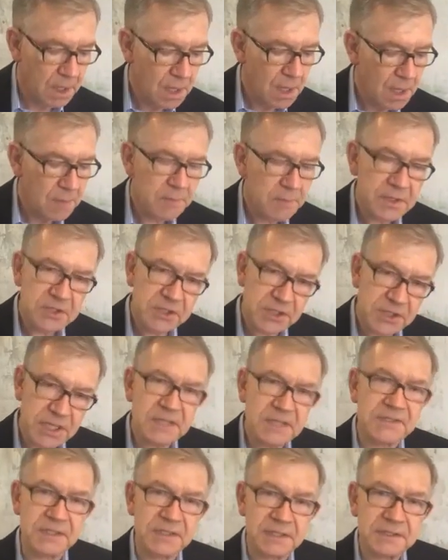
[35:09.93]
But
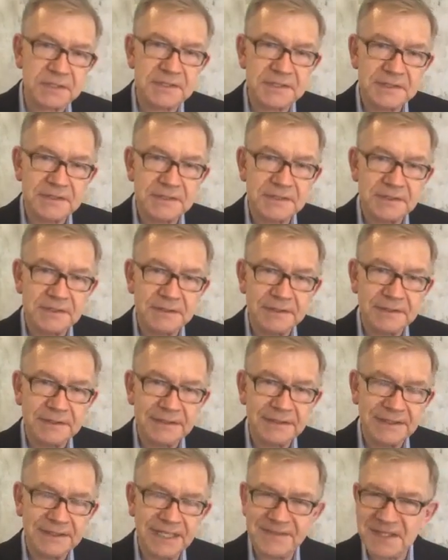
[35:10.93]
Jesus,
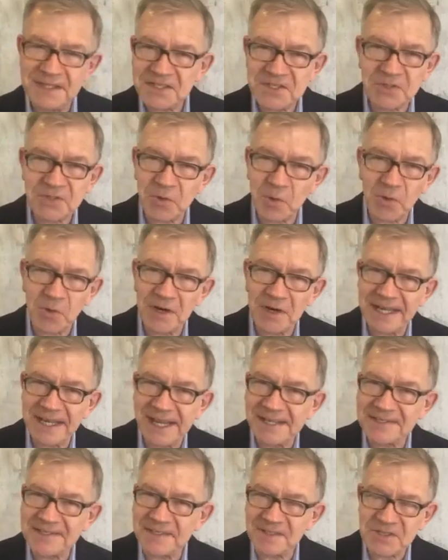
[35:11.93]
in this story
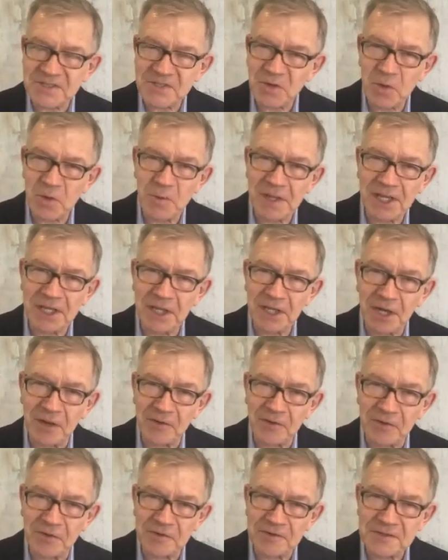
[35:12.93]
as in so many
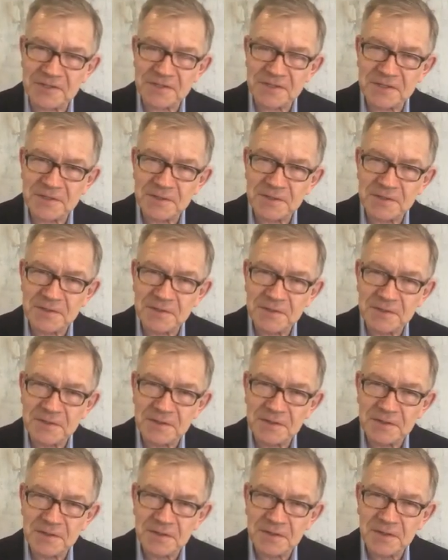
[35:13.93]
others,
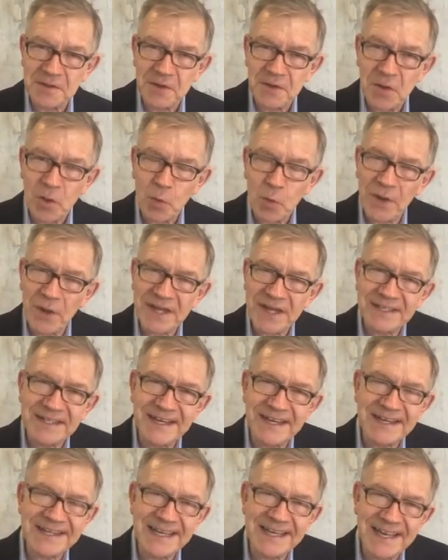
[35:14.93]
went
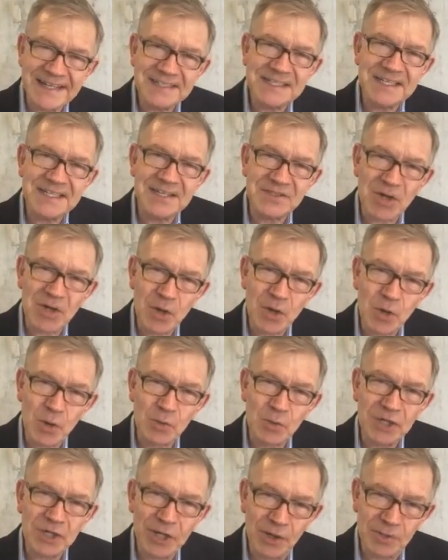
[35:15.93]
against his
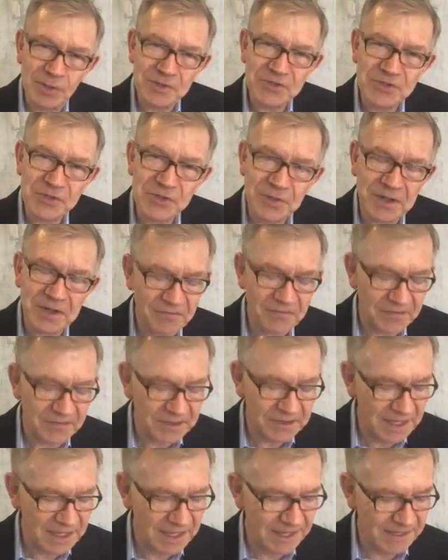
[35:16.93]
own culture of the
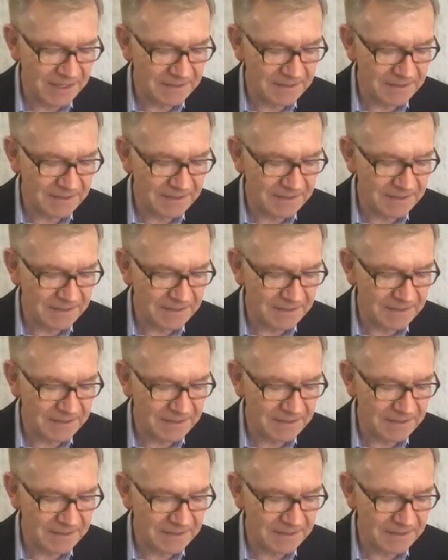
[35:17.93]
day.